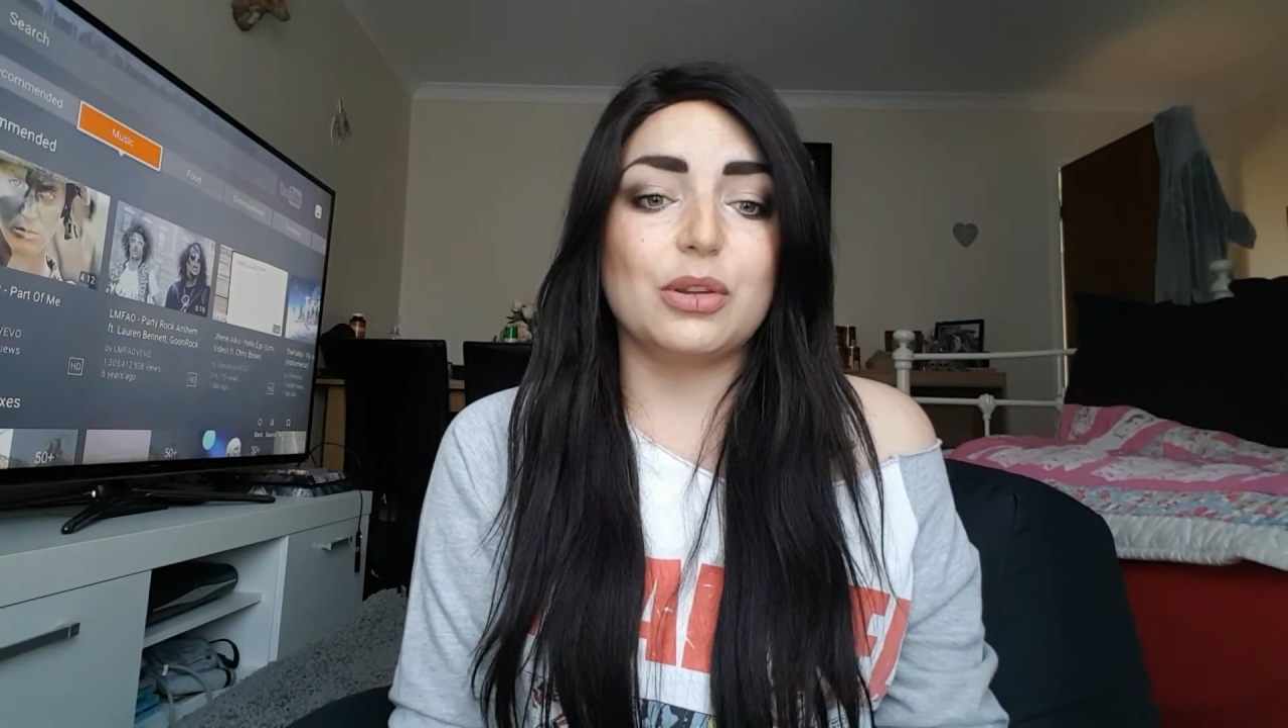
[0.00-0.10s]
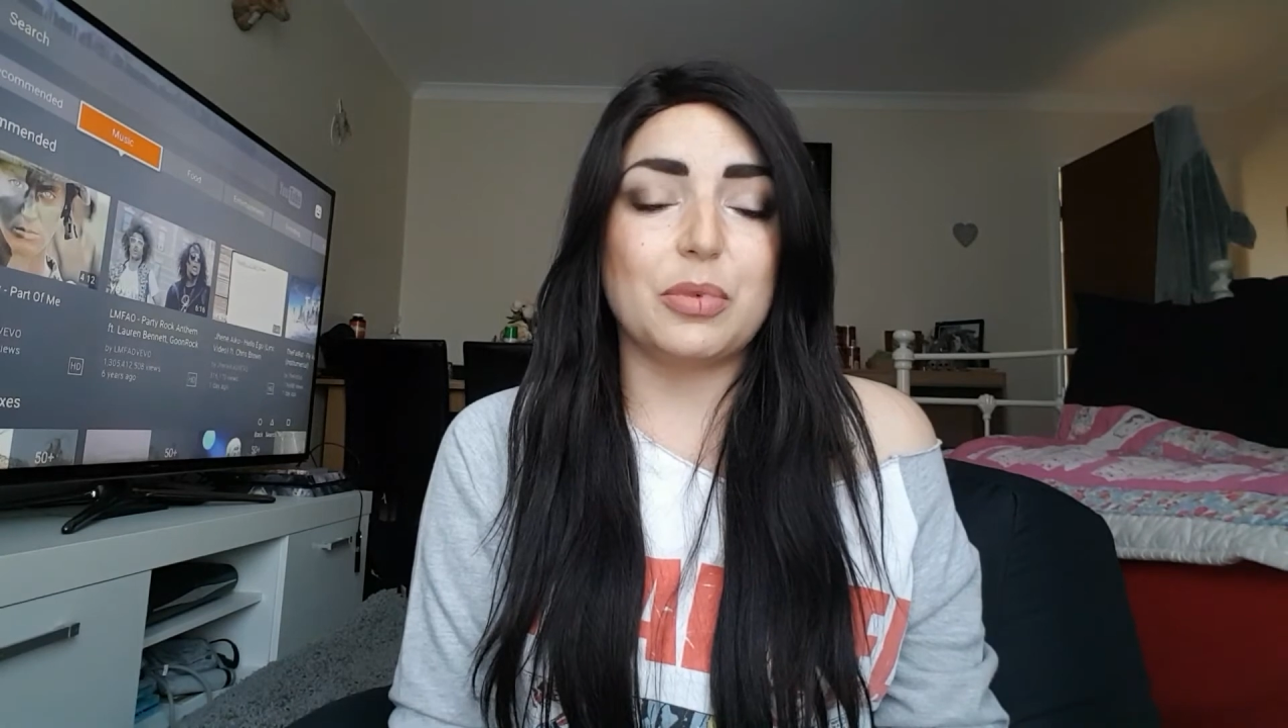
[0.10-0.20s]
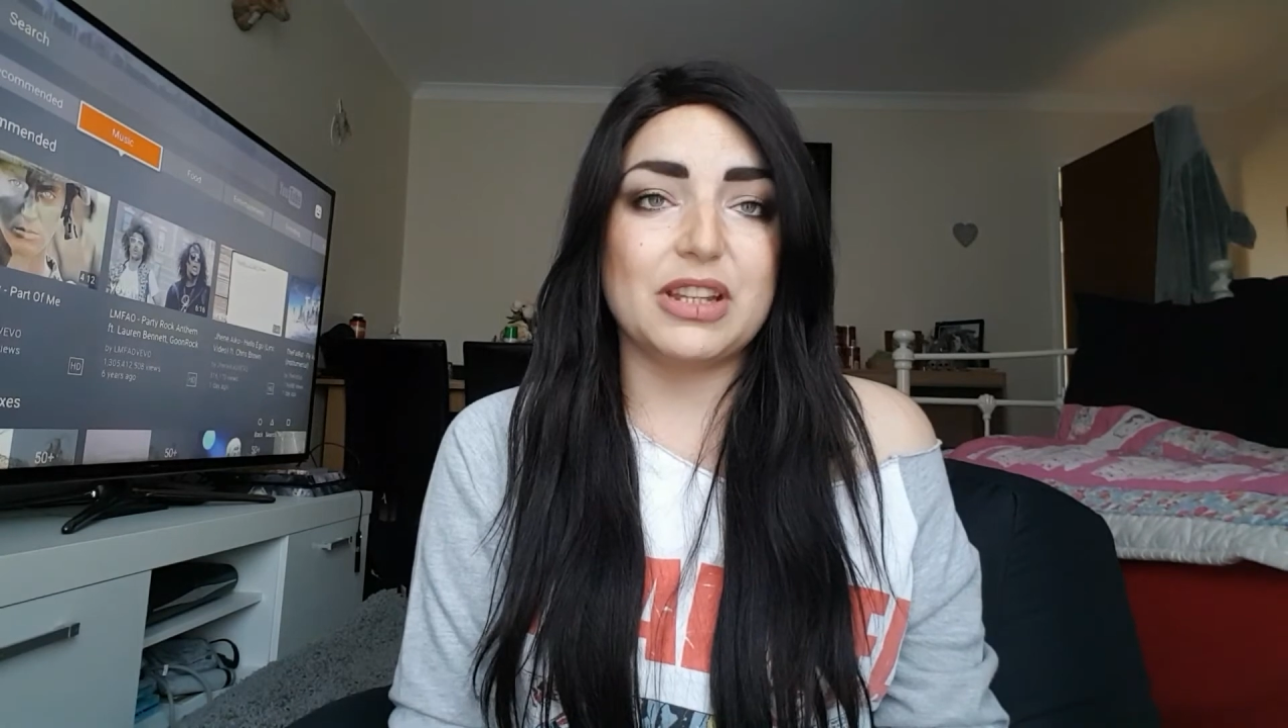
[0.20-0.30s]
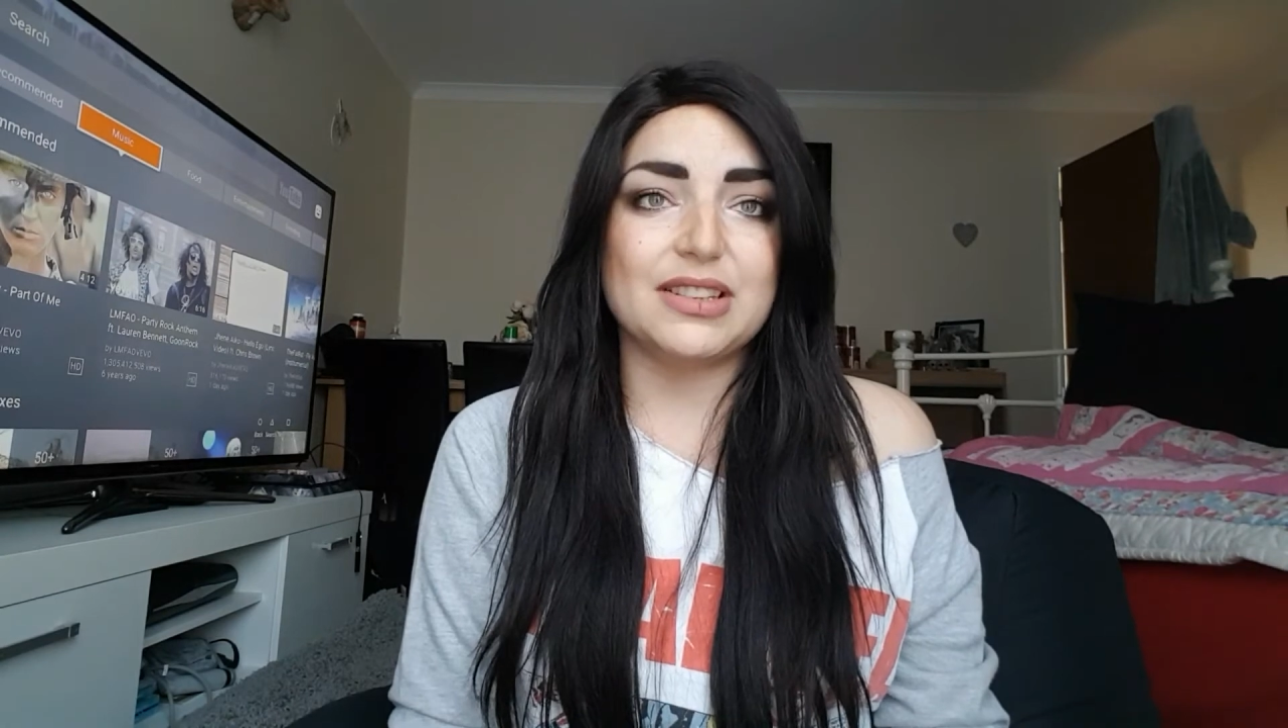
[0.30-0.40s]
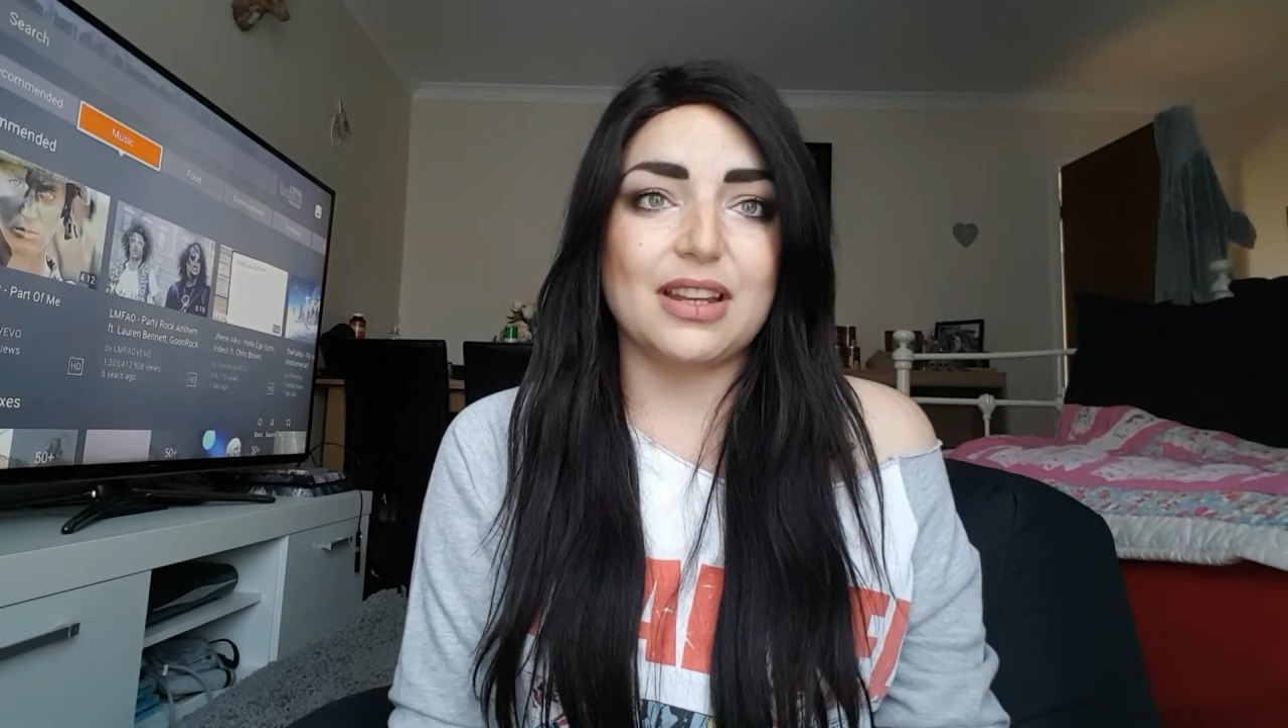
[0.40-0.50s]

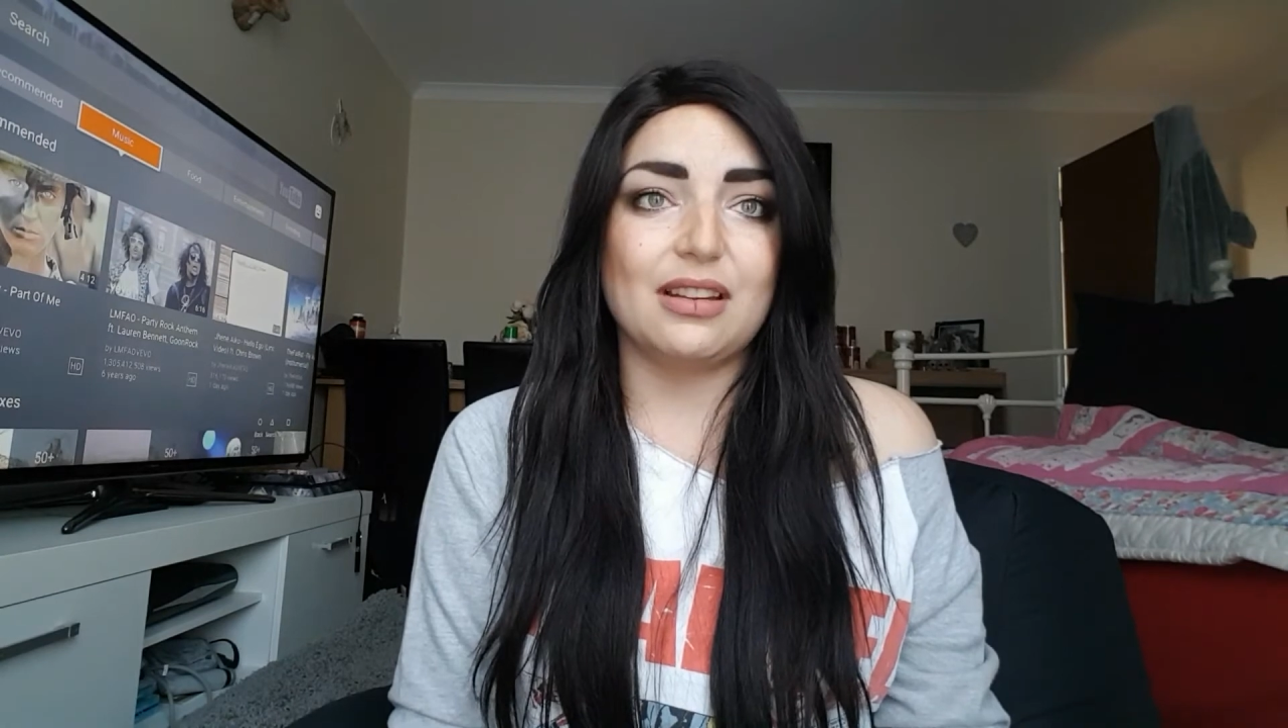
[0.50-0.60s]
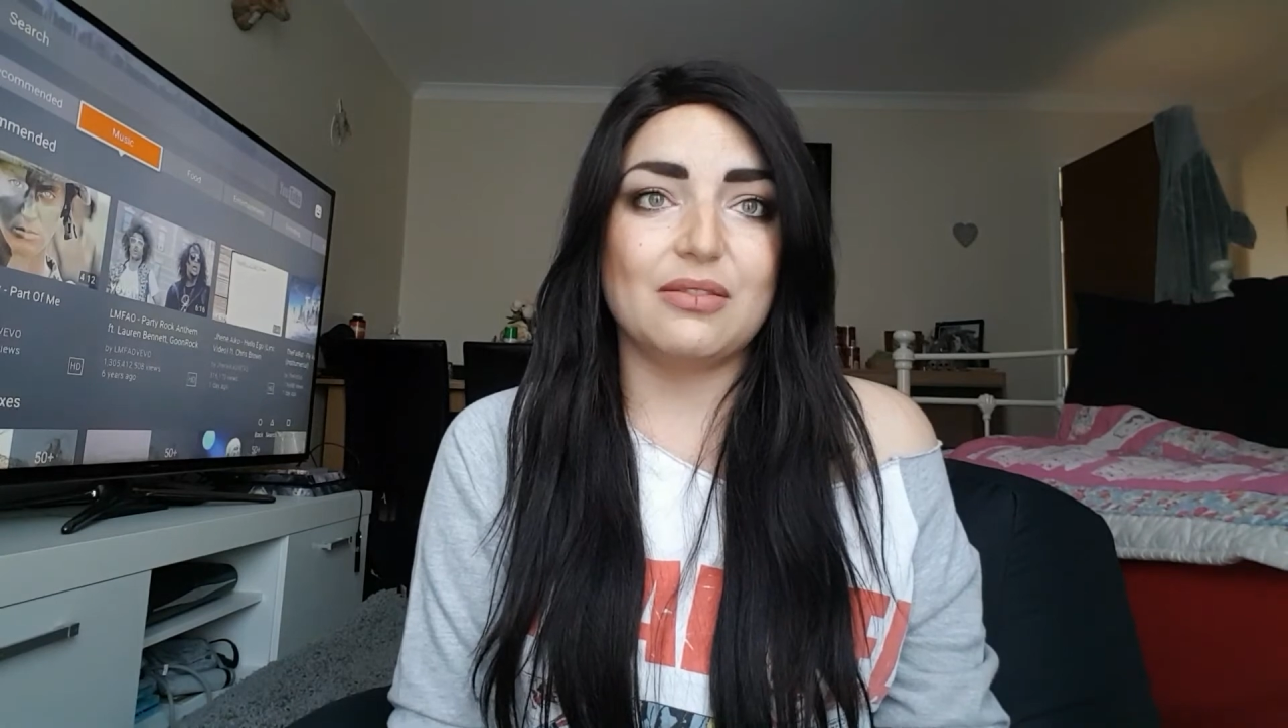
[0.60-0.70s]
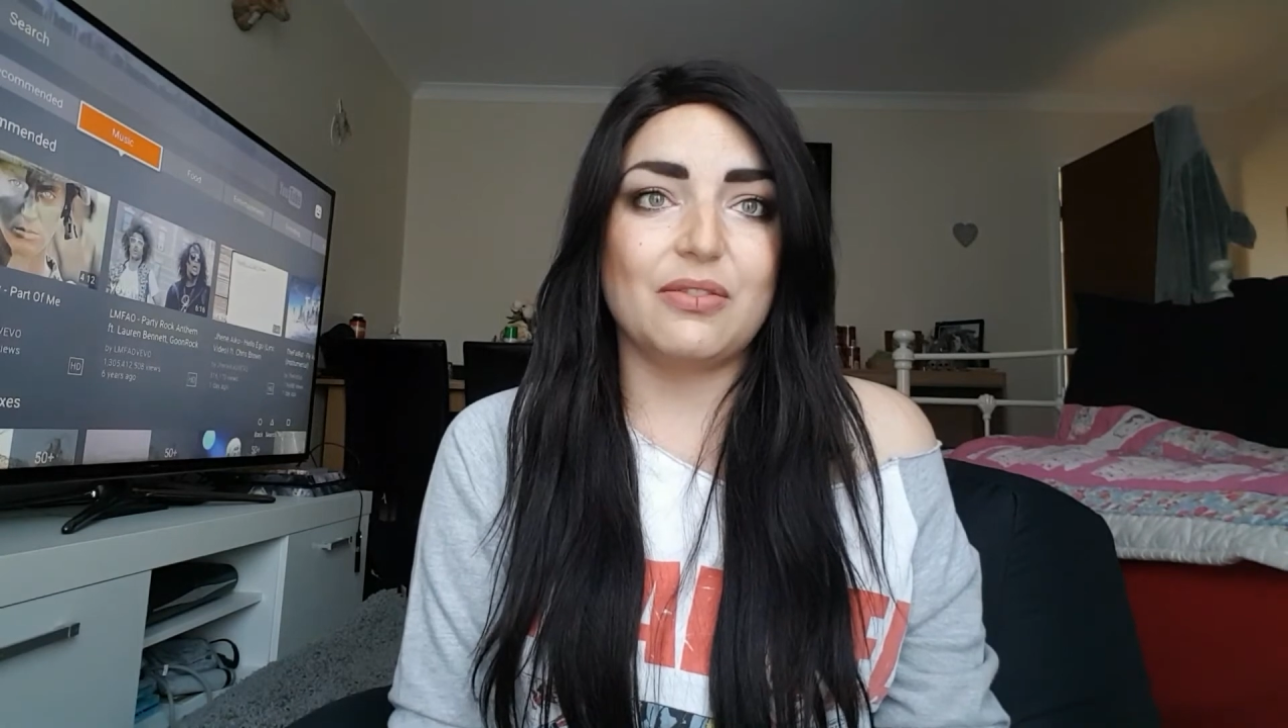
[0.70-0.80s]
bright side and